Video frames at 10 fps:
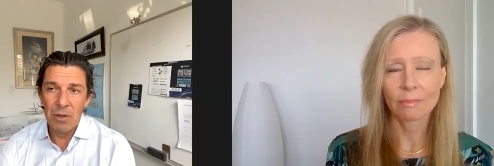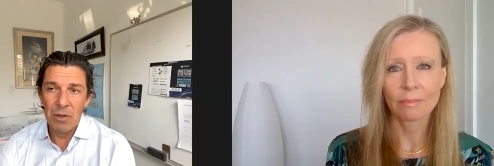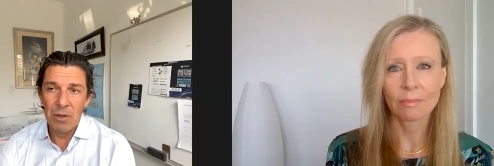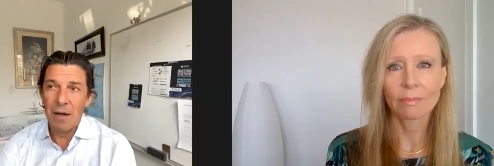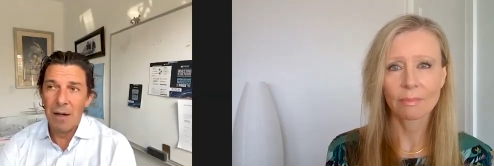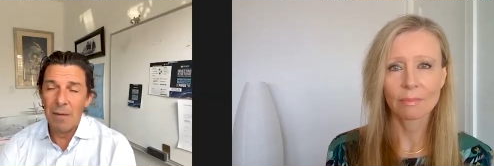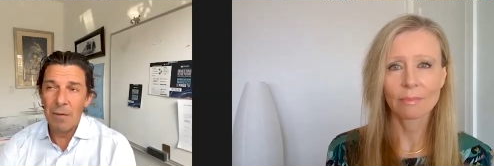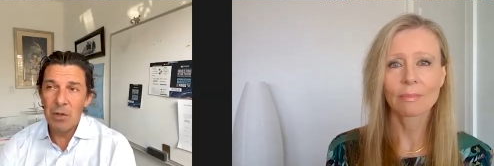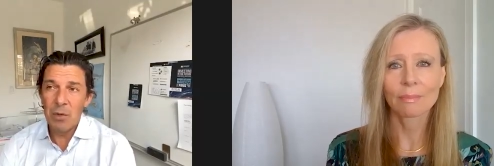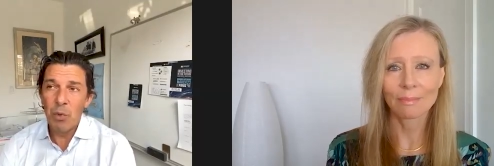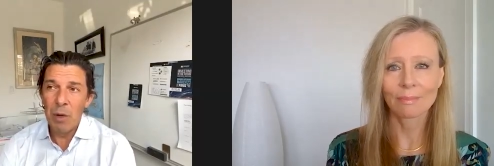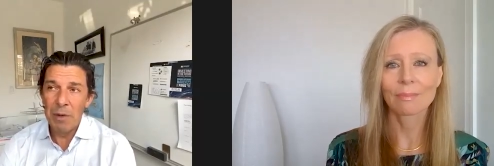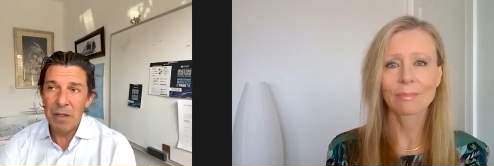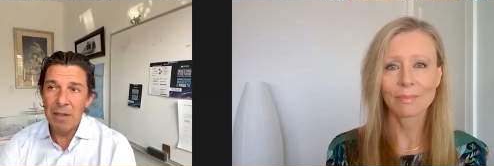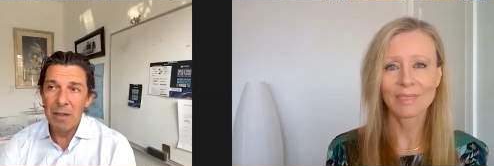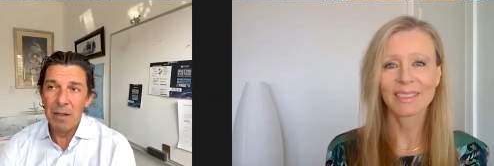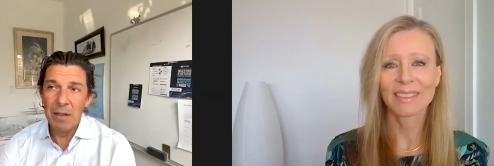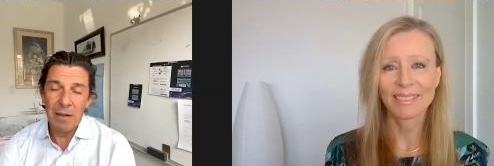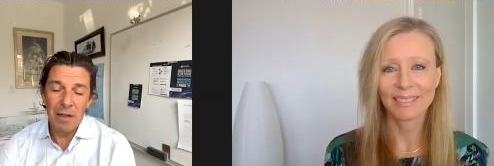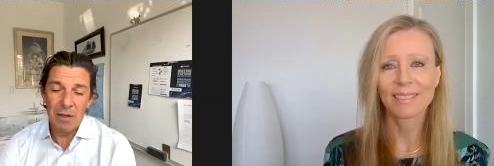Speaker 1: lose their supremacy
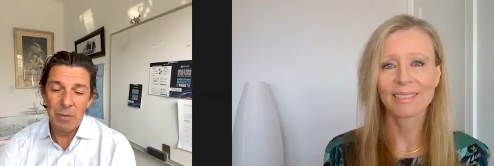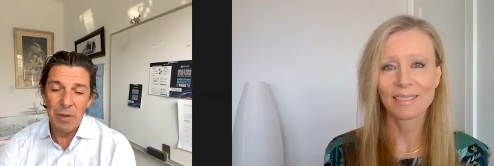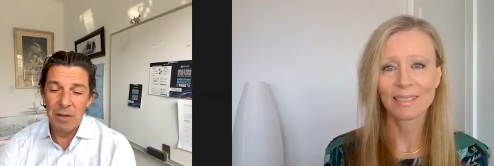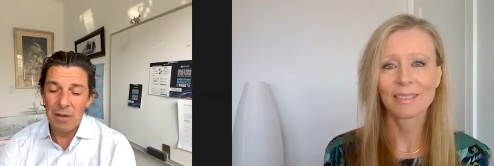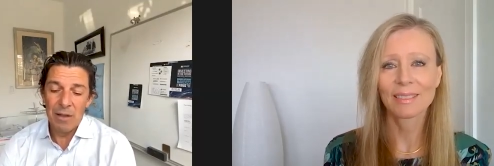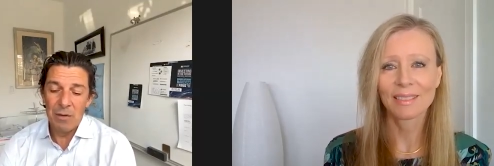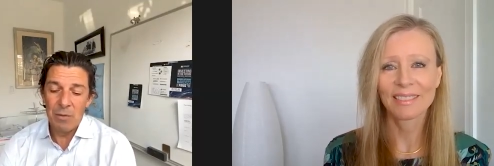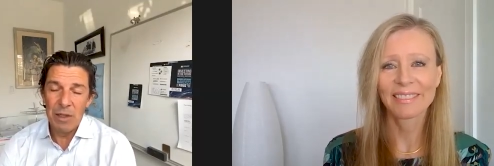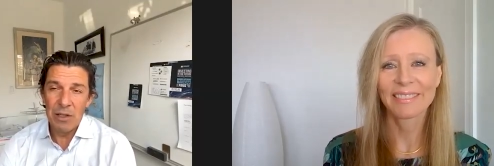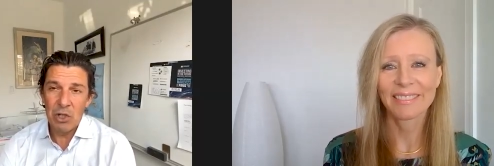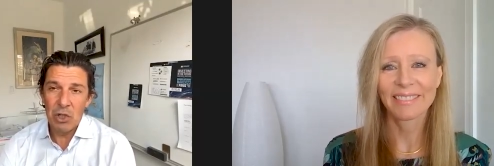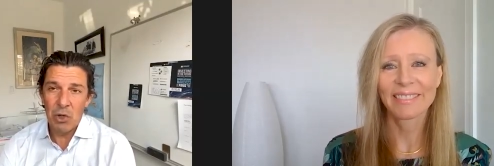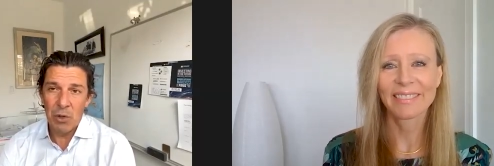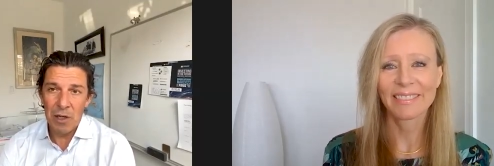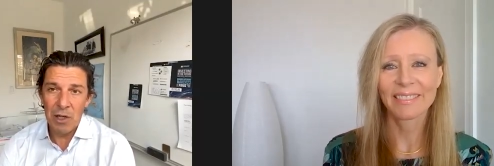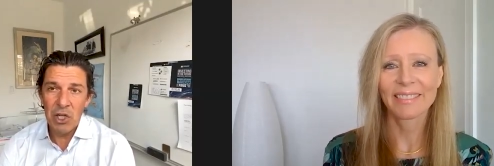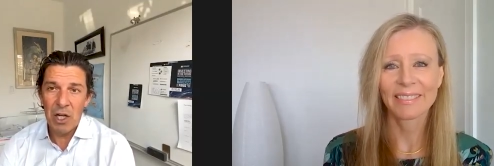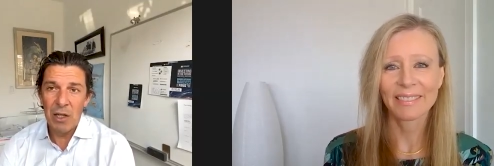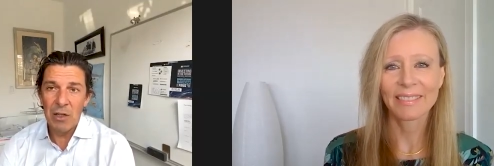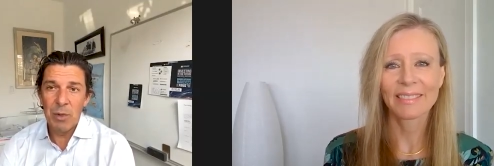that has been currently
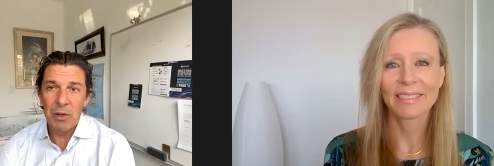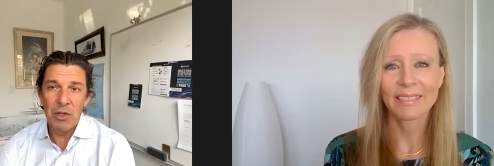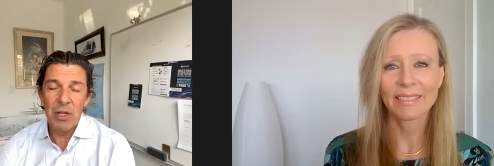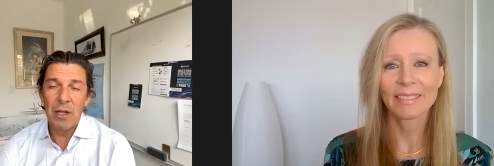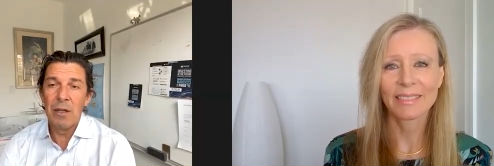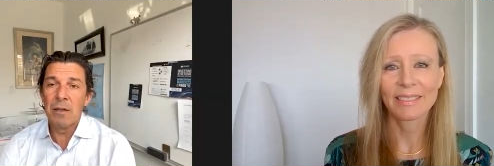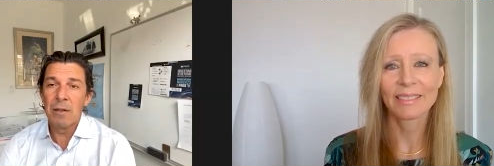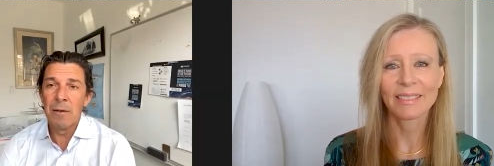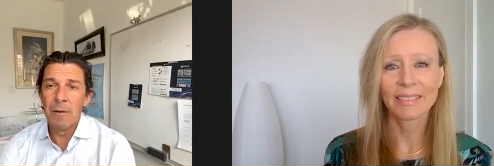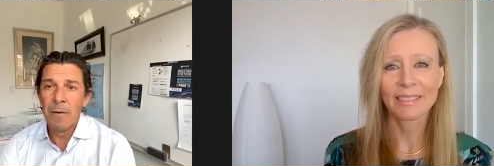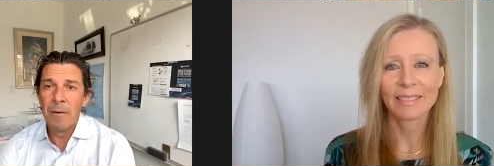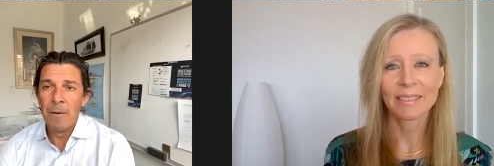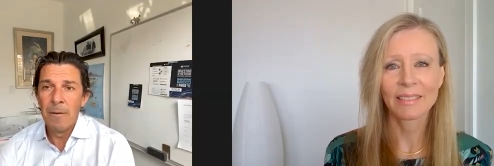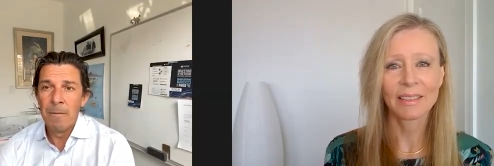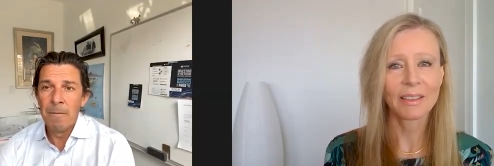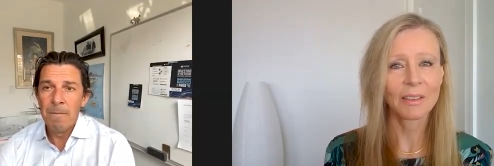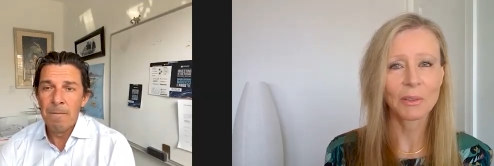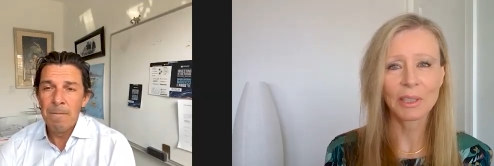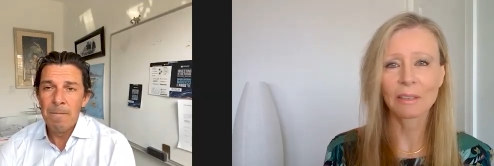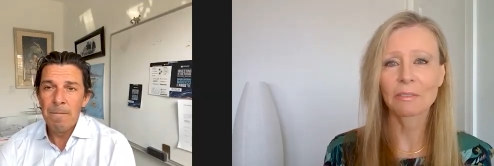challenged by the Chinese.
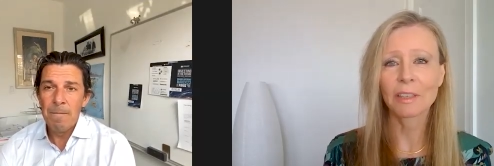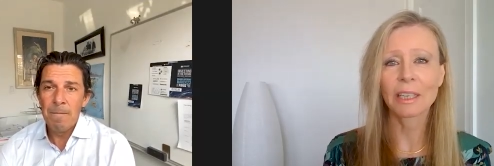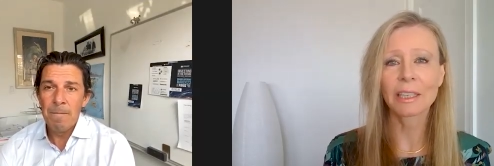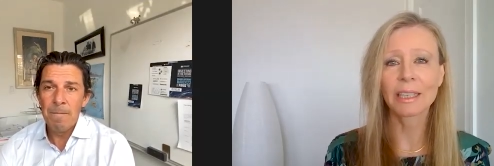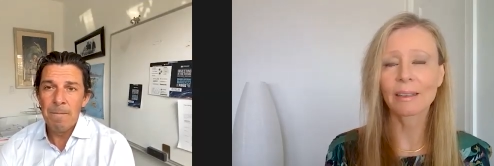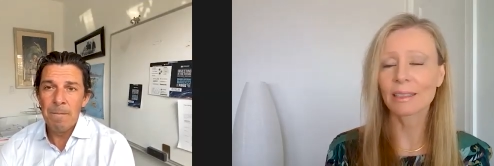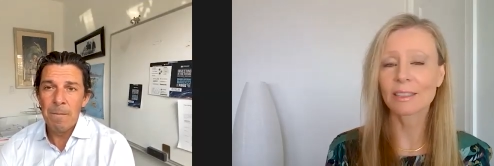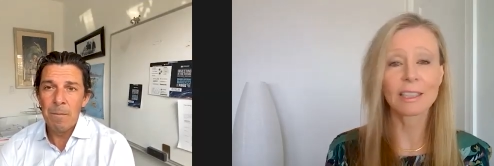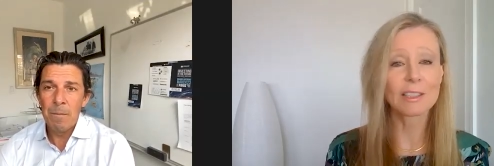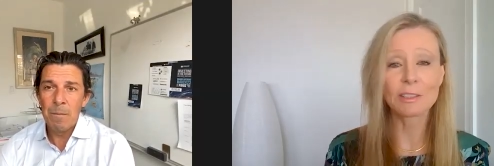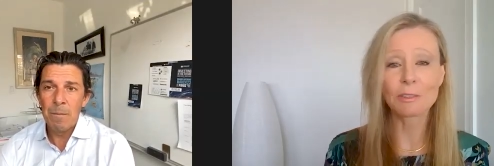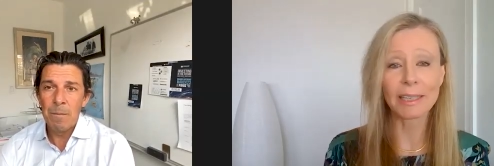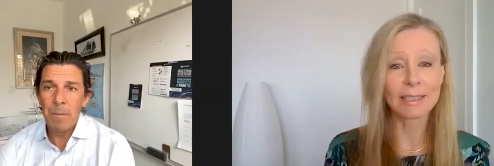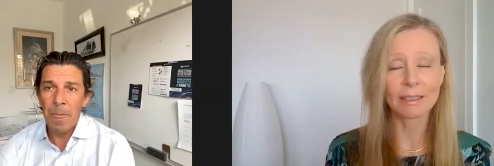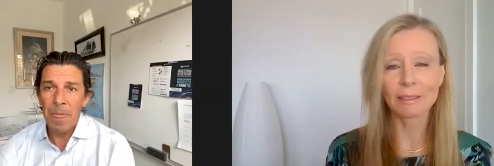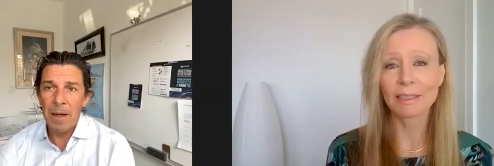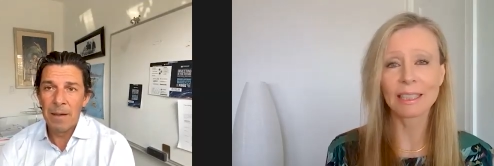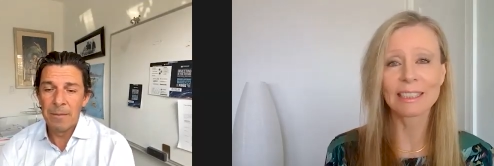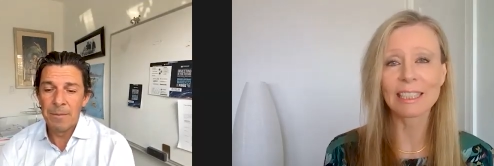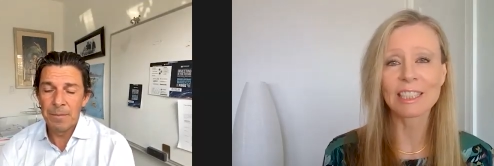
Speaker 2: Okay, very, it's great.
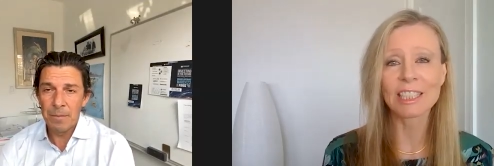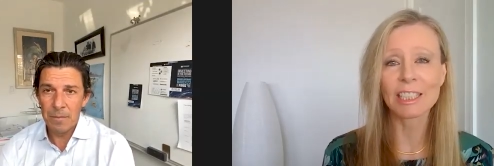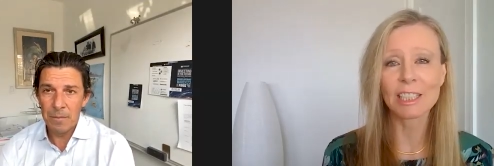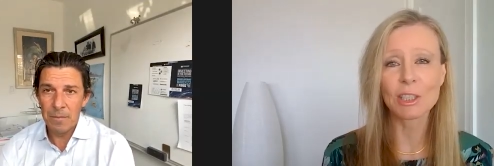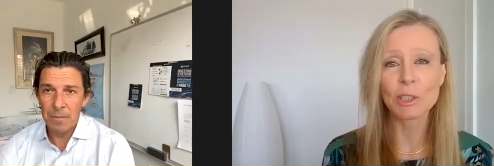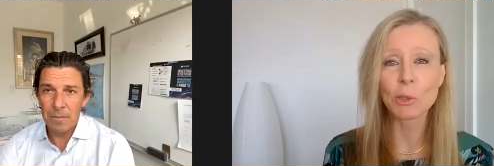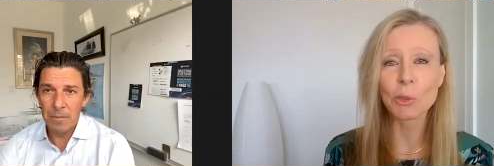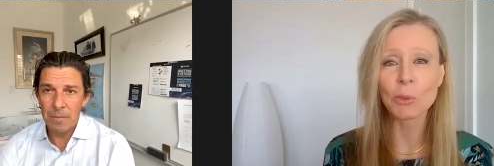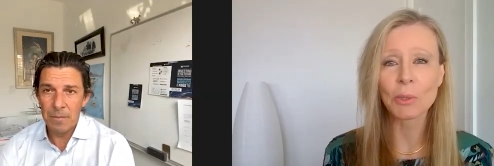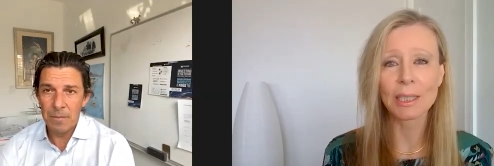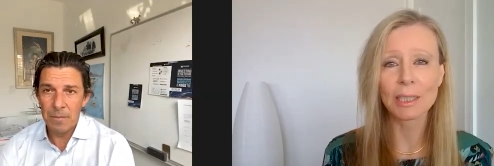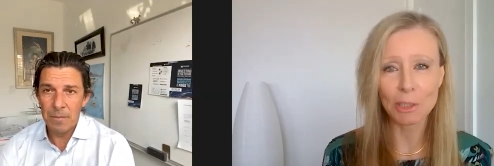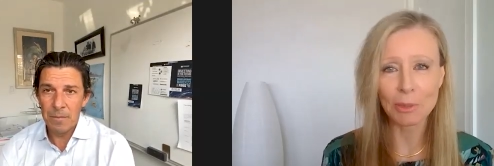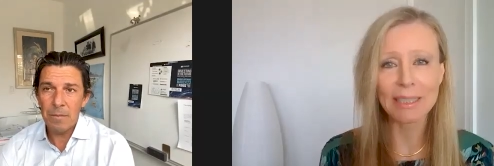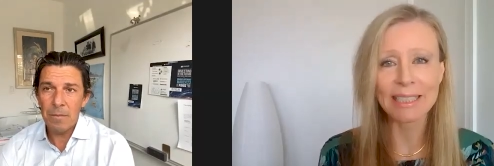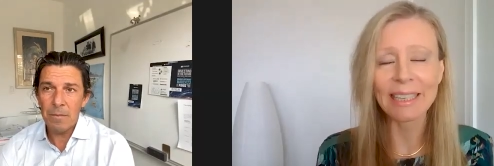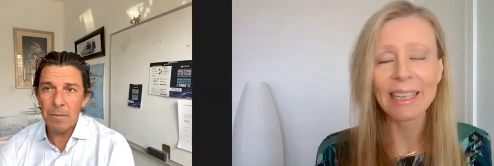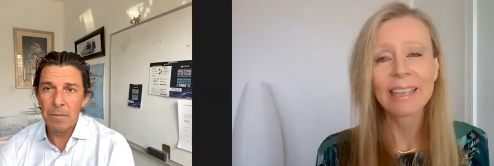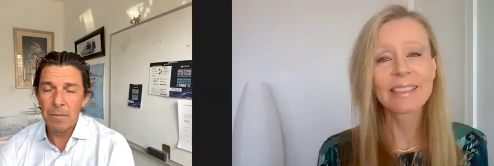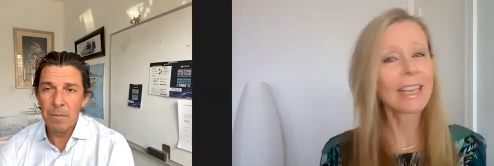This exchange is so
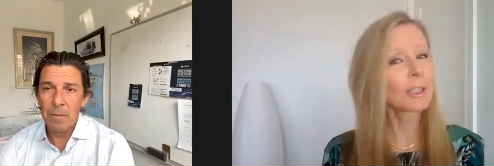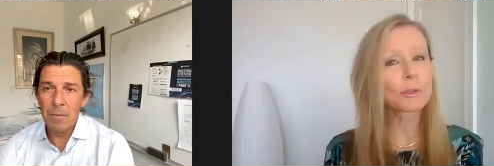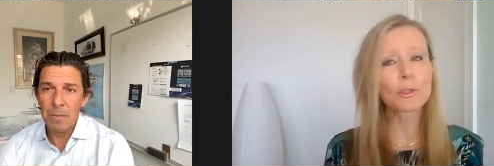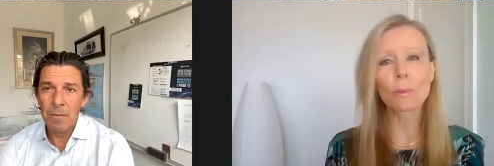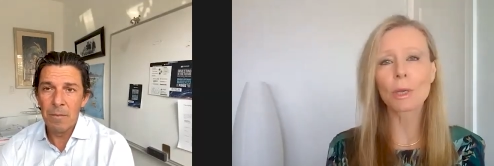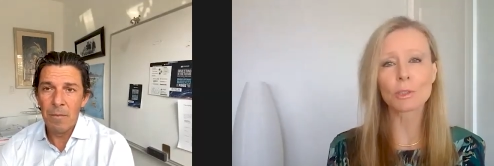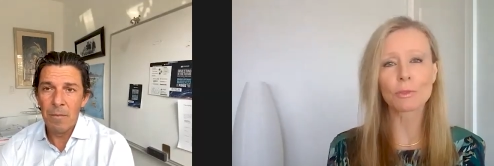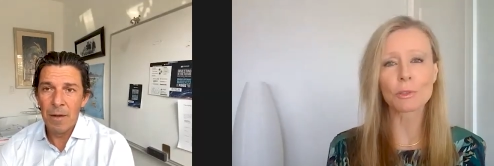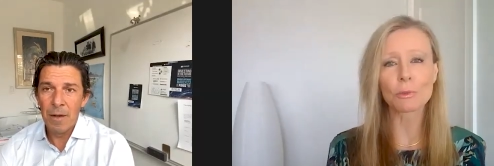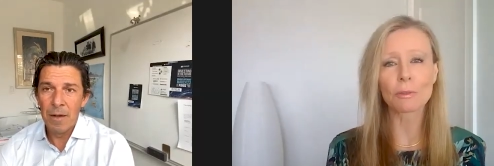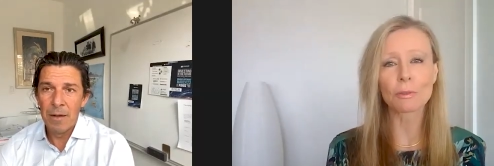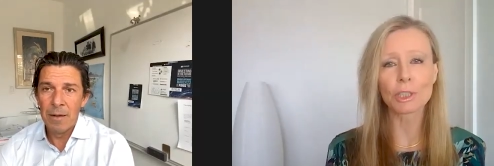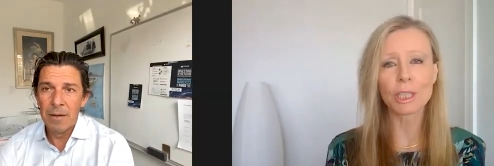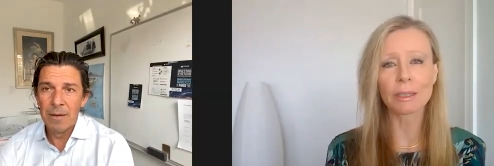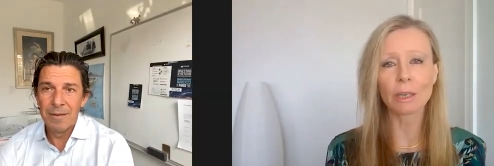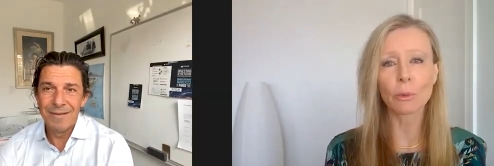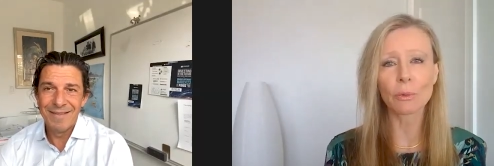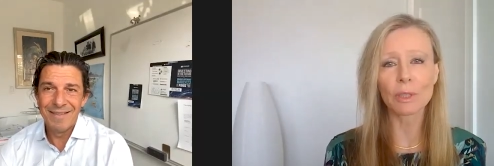interesting. Thank you so much, François, for sharing